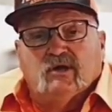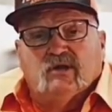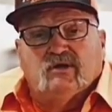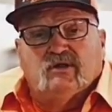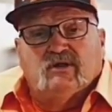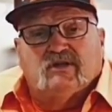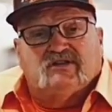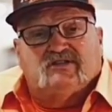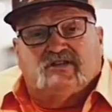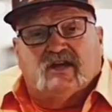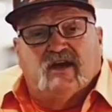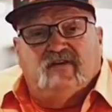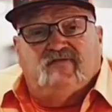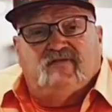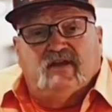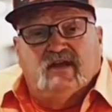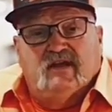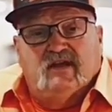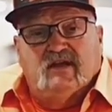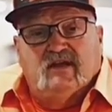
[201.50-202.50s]
the
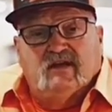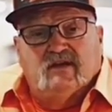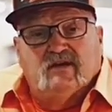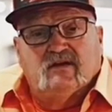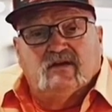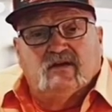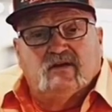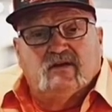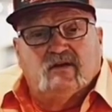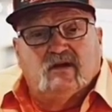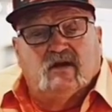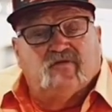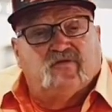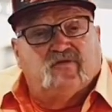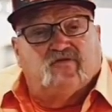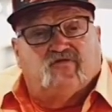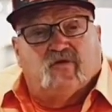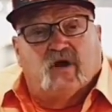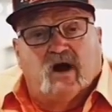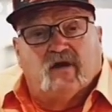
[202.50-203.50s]
safety of the
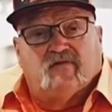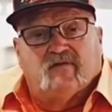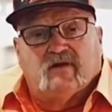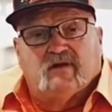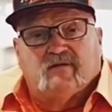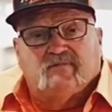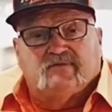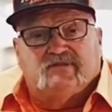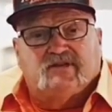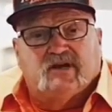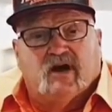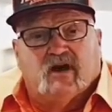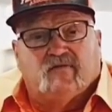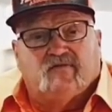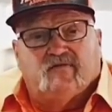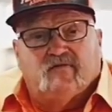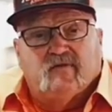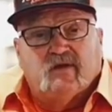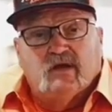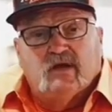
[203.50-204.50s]
driver
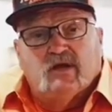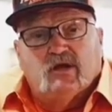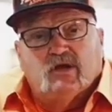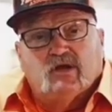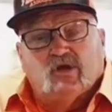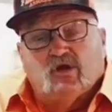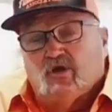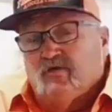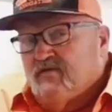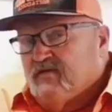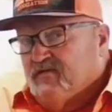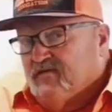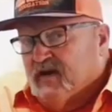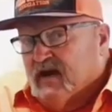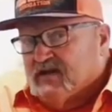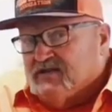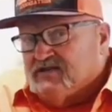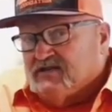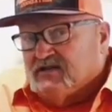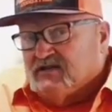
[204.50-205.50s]
himself. You've
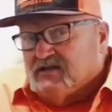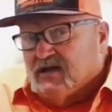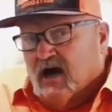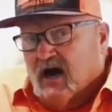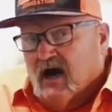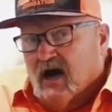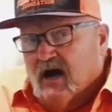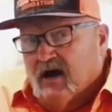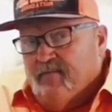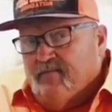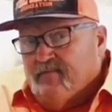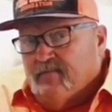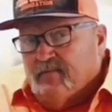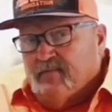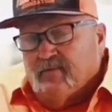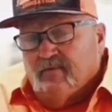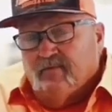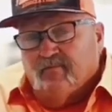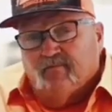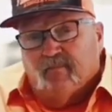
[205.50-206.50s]
invested time,
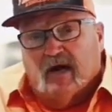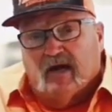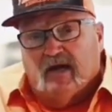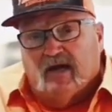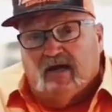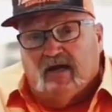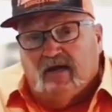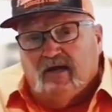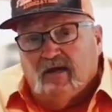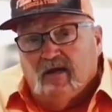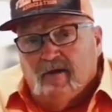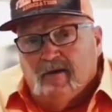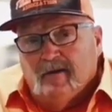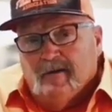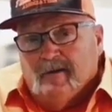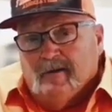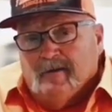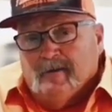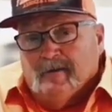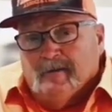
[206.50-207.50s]
money,
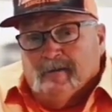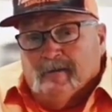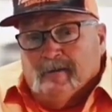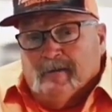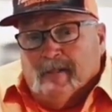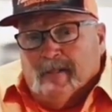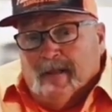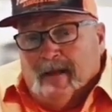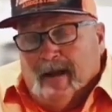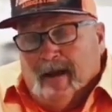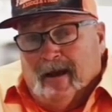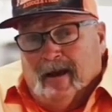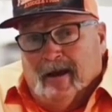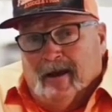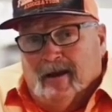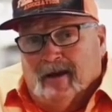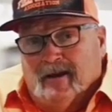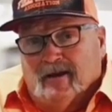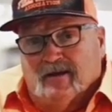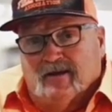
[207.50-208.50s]

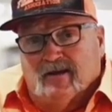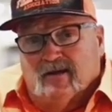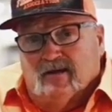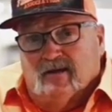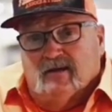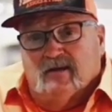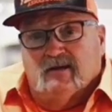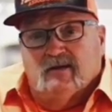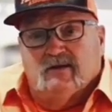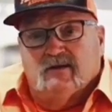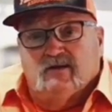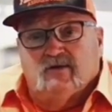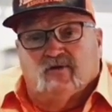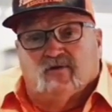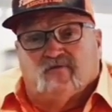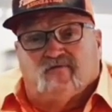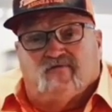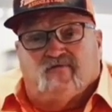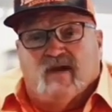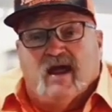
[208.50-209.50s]
and
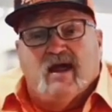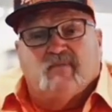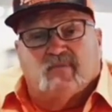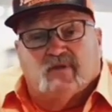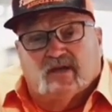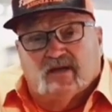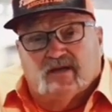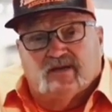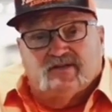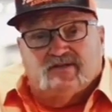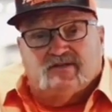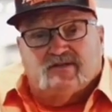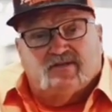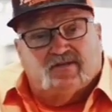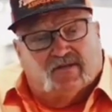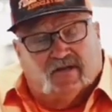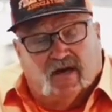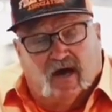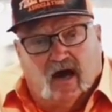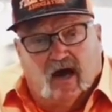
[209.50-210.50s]
your family's
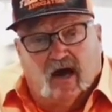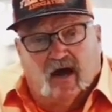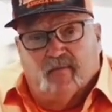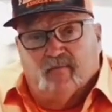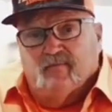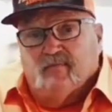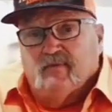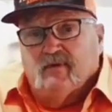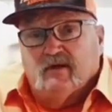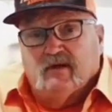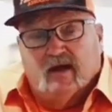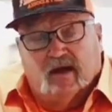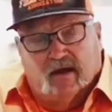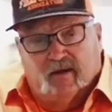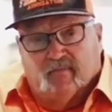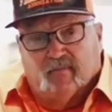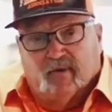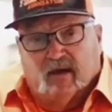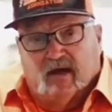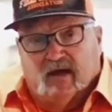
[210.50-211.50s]
time
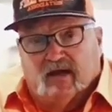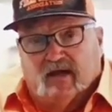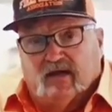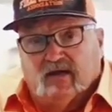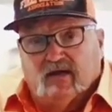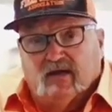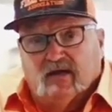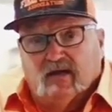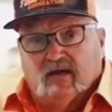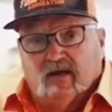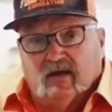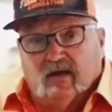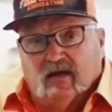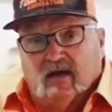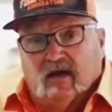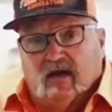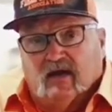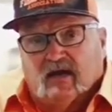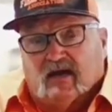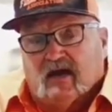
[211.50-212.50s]
and money
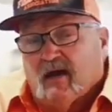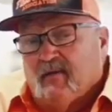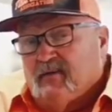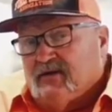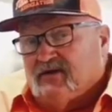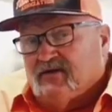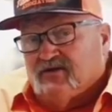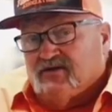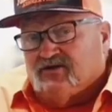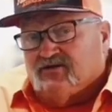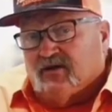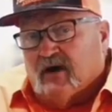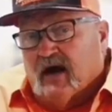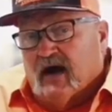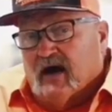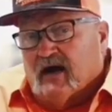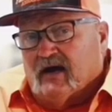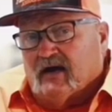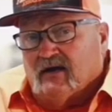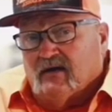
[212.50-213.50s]
in coming to the
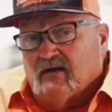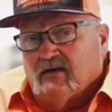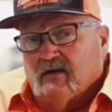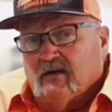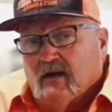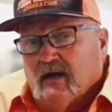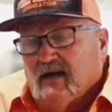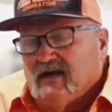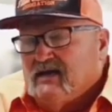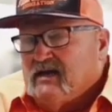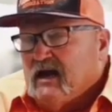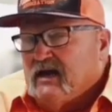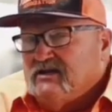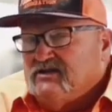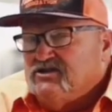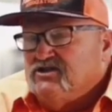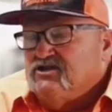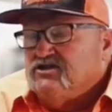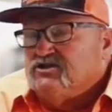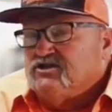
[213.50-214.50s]
track. It
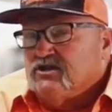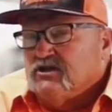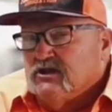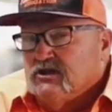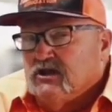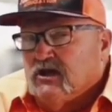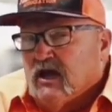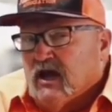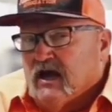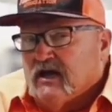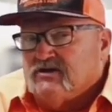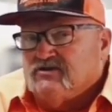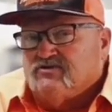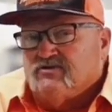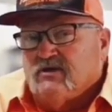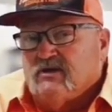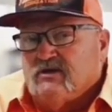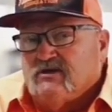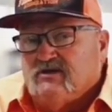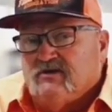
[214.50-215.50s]
takes just a little
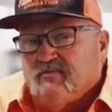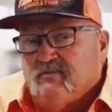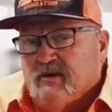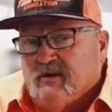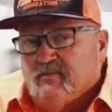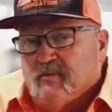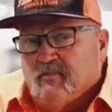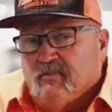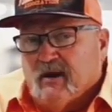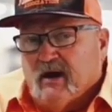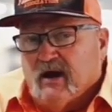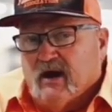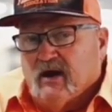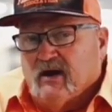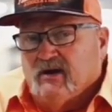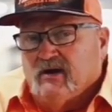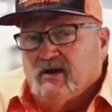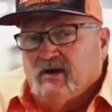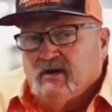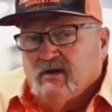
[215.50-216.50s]
extra to be
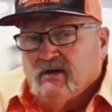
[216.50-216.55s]
prepared.